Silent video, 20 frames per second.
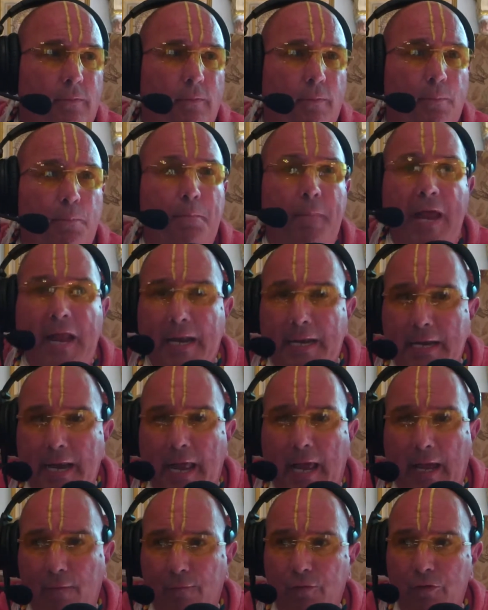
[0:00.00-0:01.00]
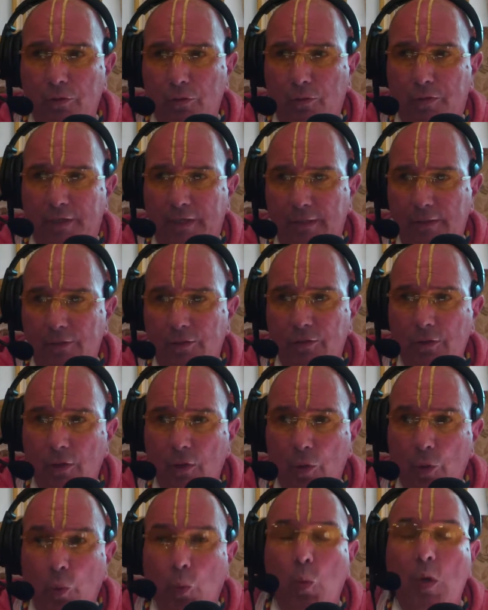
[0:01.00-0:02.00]
Men have duties.
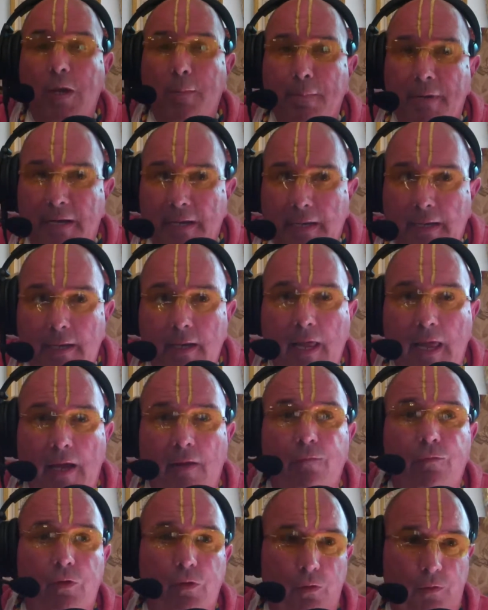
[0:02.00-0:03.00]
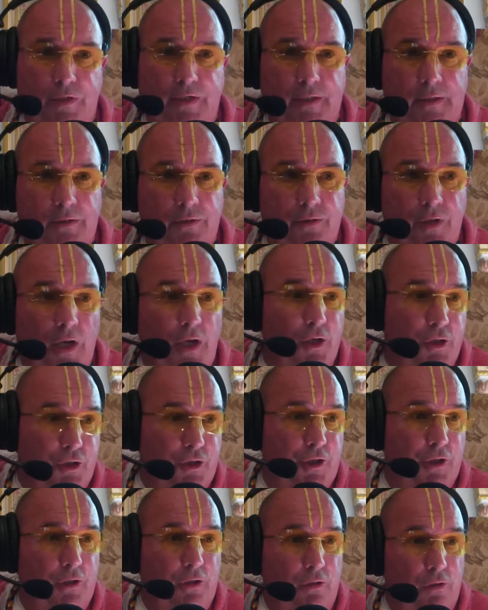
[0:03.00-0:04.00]
Women have duties.
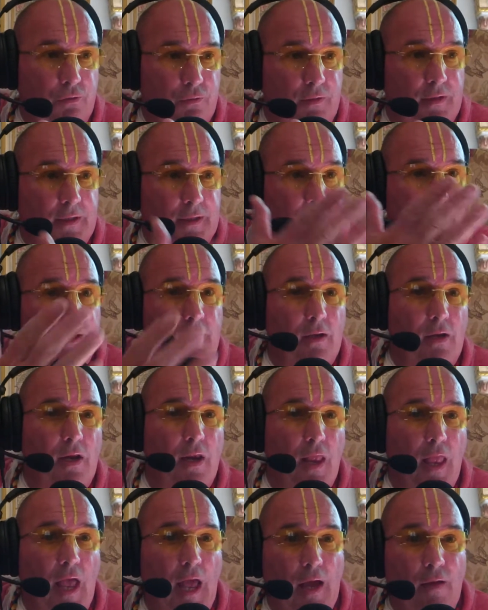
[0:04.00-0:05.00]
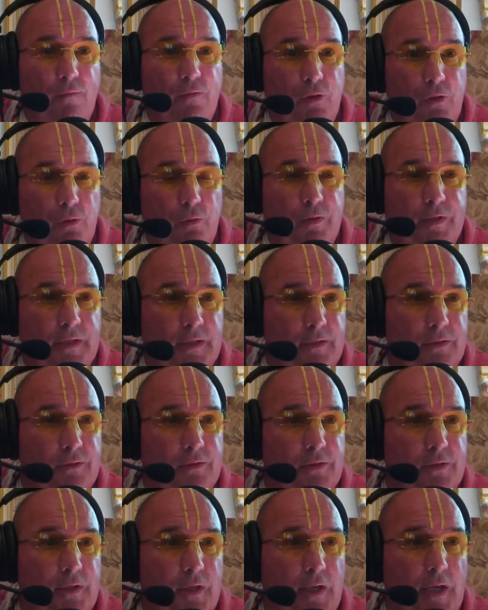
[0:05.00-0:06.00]
Children have
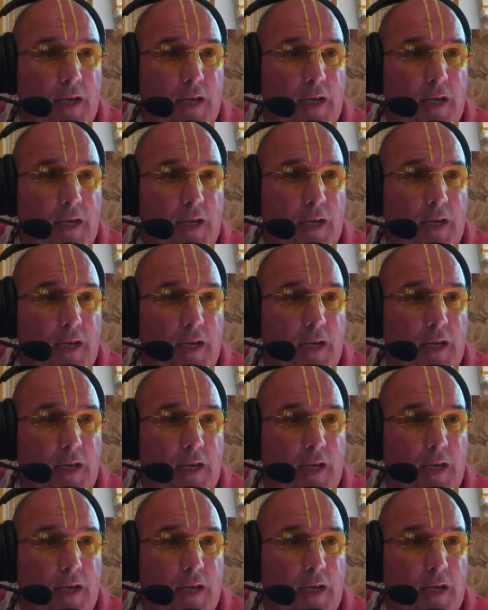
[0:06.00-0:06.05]
duties.